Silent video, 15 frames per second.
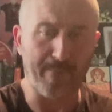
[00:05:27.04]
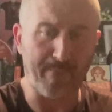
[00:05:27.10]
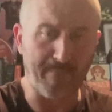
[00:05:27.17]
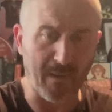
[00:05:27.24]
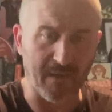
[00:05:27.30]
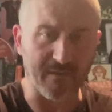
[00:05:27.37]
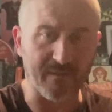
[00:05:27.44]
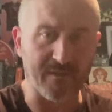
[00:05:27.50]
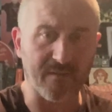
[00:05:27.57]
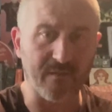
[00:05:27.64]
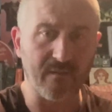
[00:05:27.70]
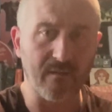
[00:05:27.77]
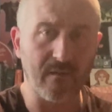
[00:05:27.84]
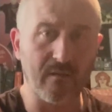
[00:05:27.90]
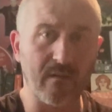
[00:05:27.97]
But
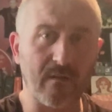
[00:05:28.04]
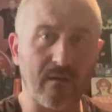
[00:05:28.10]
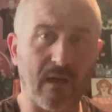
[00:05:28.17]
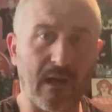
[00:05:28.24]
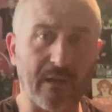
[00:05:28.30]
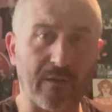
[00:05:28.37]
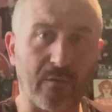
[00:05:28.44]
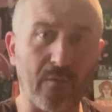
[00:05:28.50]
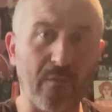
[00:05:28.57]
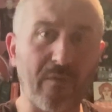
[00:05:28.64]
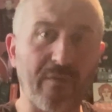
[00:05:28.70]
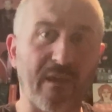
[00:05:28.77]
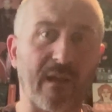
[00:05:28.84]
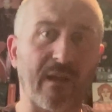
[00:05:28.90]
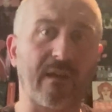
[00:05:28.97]
I do
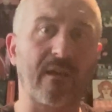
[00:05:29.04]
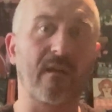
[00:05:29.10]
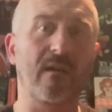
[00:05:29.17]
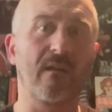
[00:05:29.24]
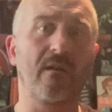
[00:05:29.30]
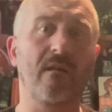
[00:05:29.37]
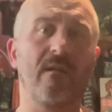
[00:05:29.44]
think